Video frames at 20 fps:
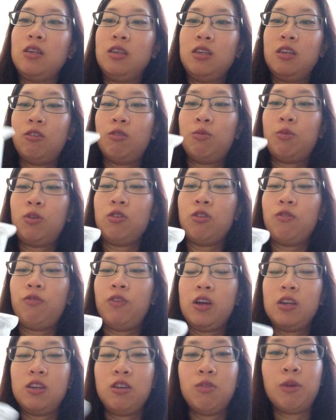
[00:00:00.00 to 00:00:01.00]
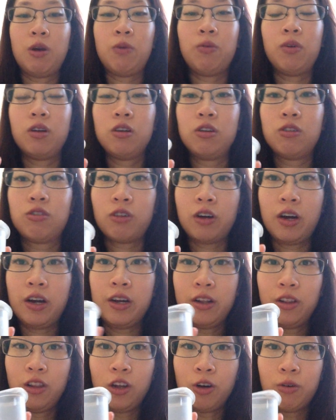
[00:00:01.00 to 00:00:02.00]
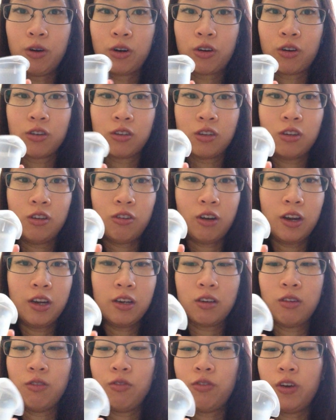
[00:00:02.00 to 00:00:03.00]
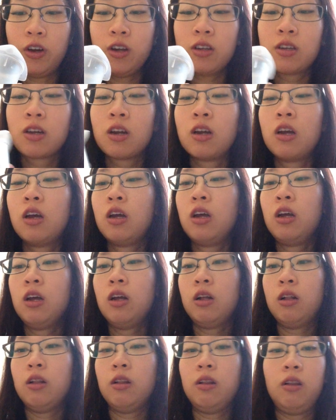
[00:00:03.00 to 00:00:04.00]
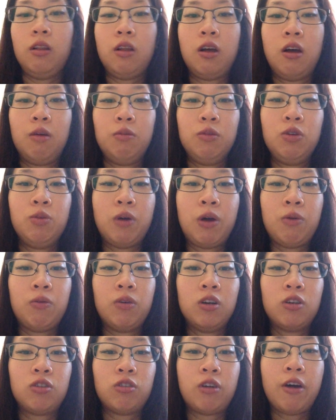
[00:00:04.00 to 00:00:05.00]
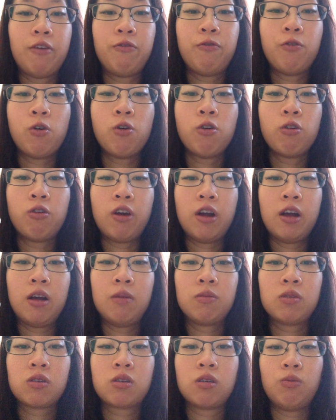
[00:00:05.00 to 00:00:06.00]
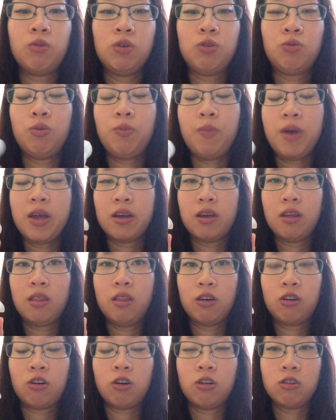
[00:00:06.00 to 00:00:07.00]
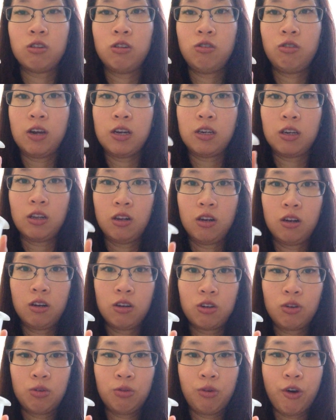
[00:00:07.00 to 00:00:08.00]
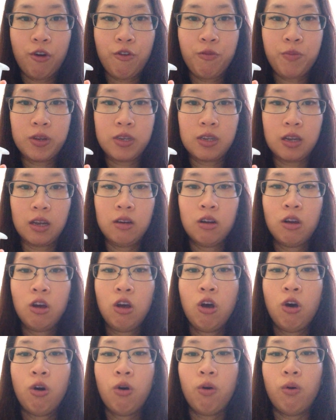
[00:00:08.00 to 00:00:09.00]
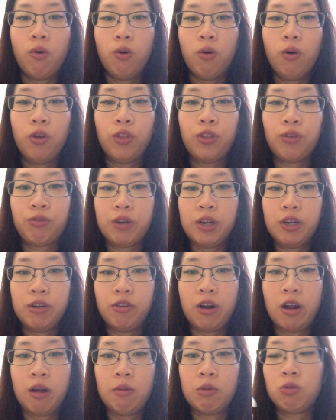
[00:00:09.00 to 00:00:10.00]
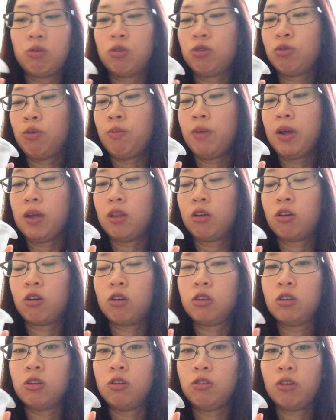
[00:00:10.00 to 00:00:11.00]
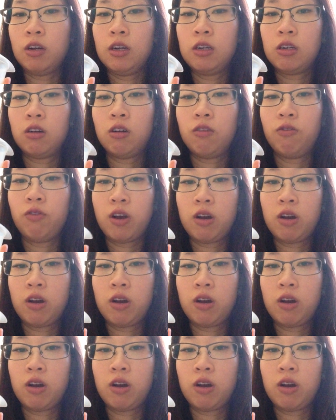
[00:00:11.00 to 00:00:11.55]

serum on your face, you might want to try a lower concentration first. You might want to try 4 grams, which would make the concentration 12%, or 3 grams, which would make the concentration of